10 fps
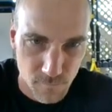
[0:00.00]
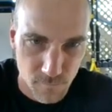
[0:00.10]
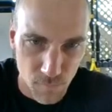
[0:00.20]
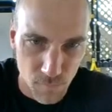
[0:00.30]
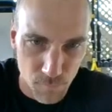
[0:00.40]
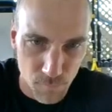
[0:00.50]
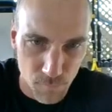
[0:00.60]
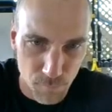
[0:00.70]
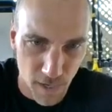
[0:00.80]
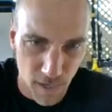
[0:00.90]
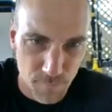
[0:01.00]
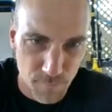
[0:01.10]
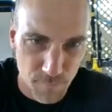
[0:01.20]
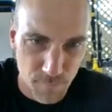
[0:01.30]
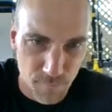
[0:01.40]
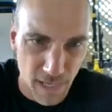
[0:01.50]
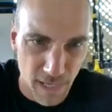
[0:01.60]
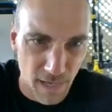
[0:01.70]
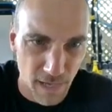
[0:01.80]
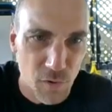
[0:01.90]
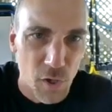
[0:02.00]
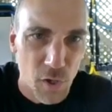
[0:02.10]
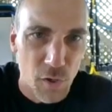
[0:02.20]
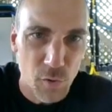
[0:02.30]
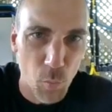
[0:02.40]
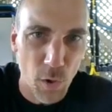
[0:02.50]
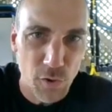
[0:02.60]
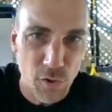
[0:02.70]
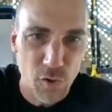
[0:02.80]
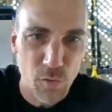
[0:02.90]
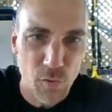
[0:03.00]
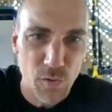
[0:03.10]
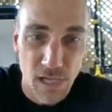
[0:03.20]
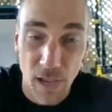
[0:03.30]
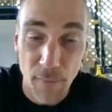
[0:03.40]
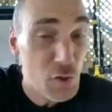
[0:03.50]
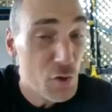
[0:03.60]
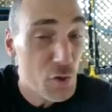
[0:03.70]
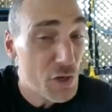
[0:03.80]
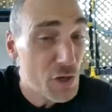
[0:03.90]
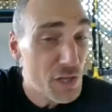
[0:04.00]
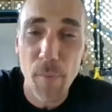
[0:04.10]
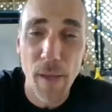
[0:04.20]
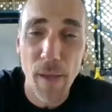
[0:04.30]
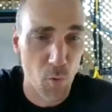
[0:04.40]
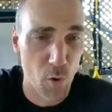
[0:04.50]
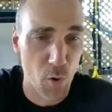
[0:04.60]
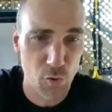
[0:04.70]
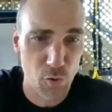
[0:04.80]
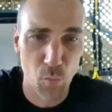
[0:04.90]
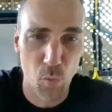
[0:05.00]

But yeah, you what you can do is, I mean, you can even go back where you were, Ellen.